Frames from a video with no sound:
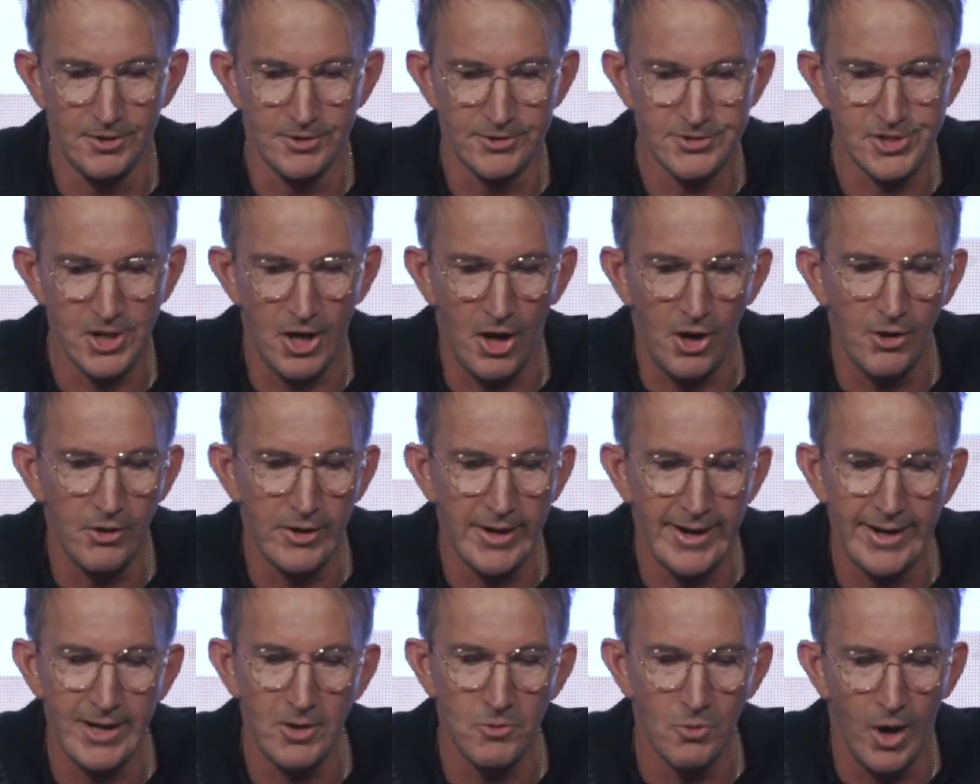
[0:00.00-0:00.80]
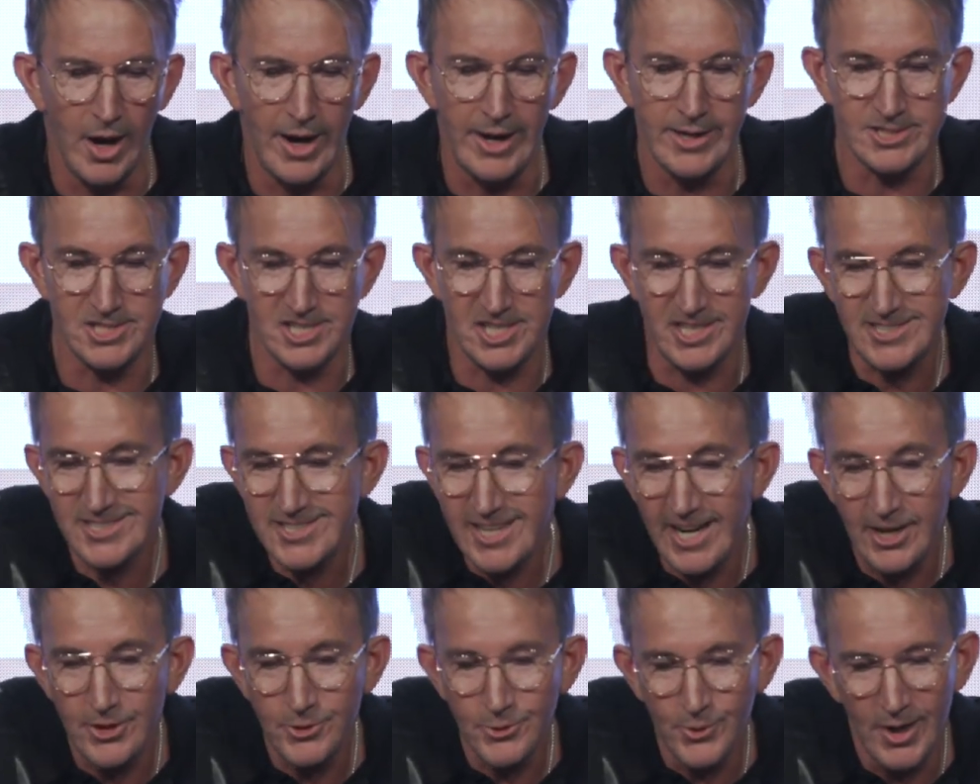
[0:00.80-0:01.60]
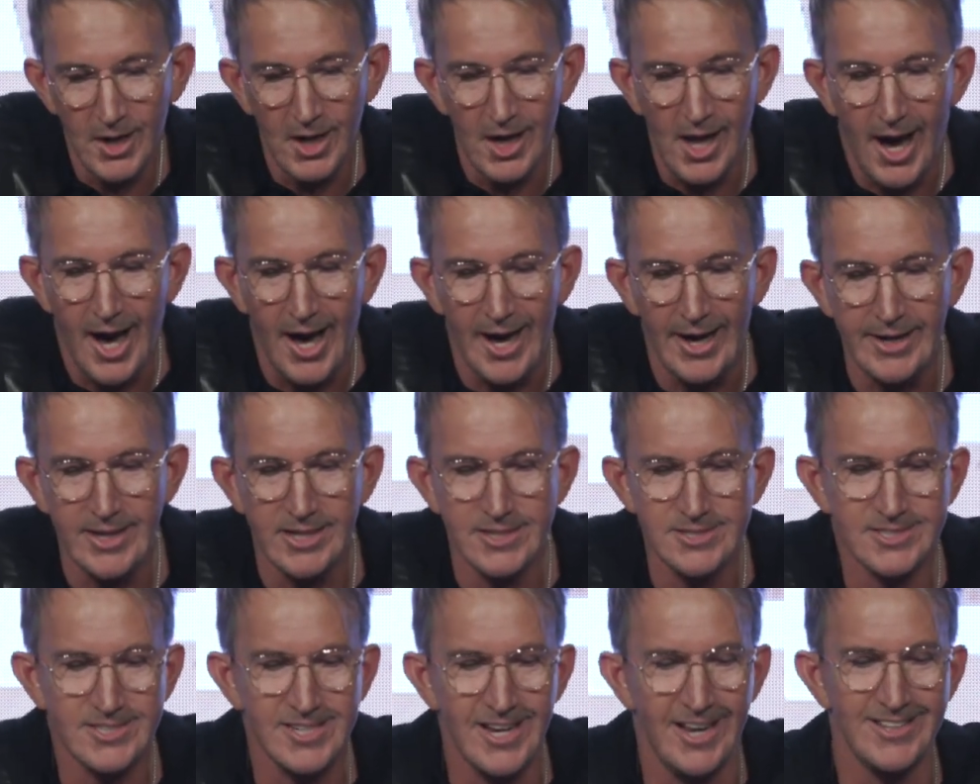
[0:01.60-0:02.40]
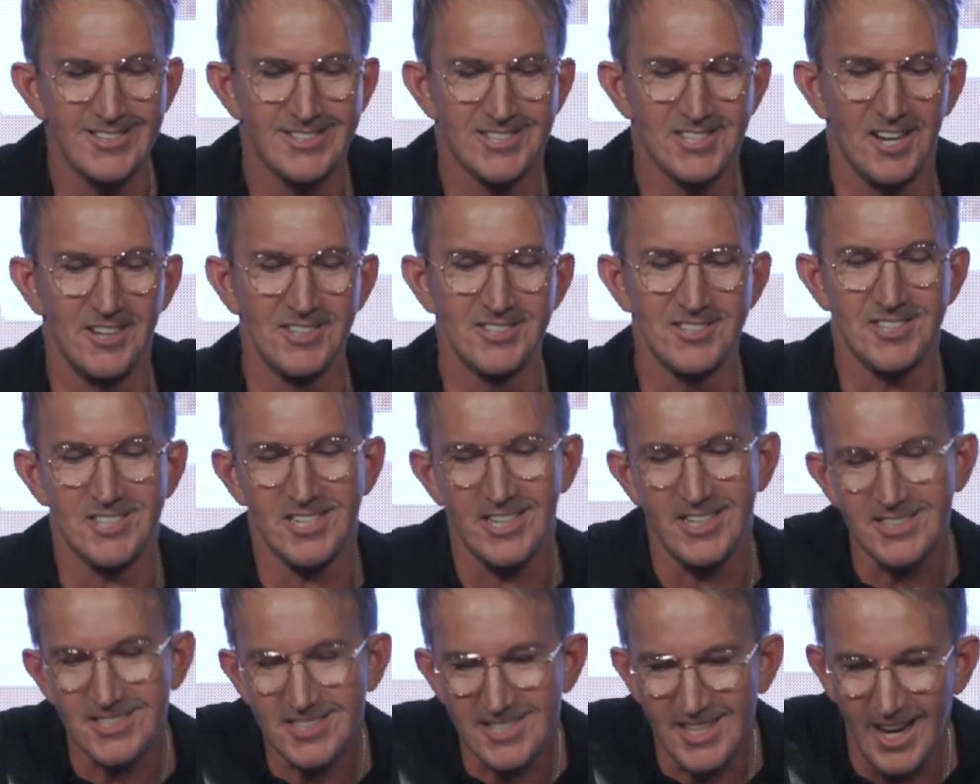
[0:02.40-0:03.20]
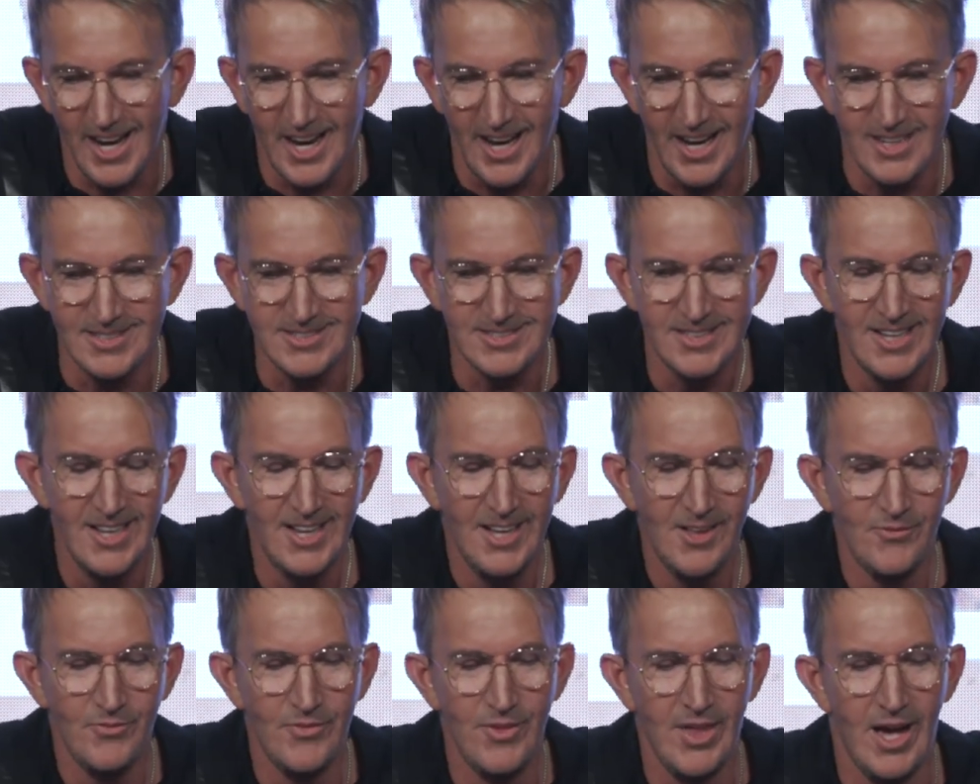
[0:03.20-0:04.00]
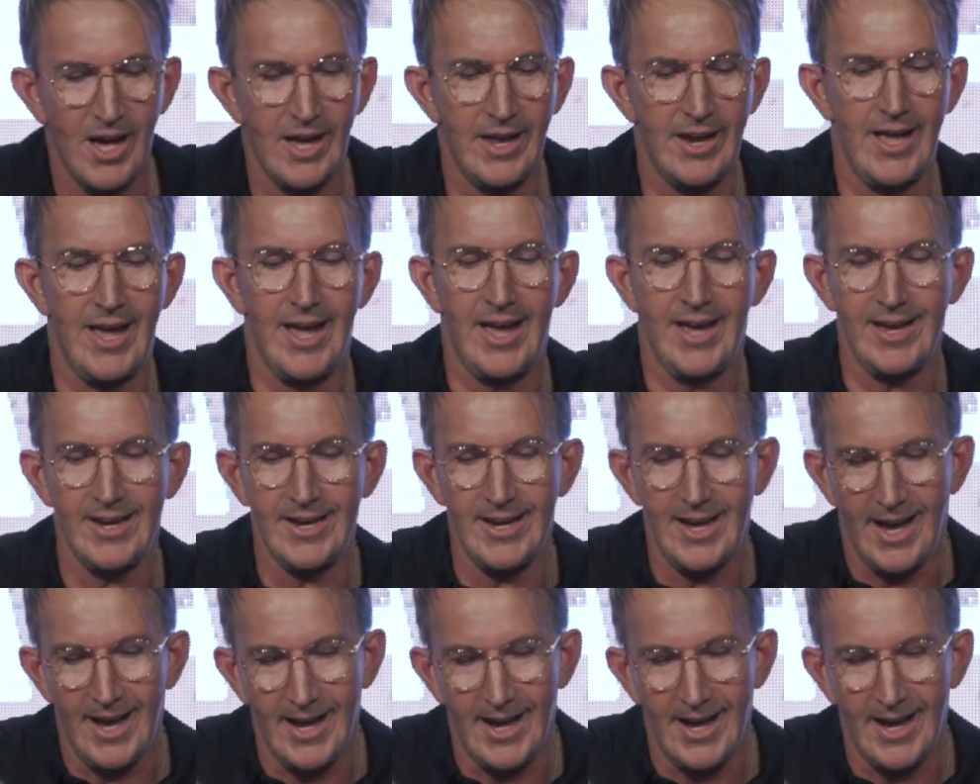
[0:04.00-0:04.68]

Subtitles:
So anyway, she's getting real honest, and so she says that, hey,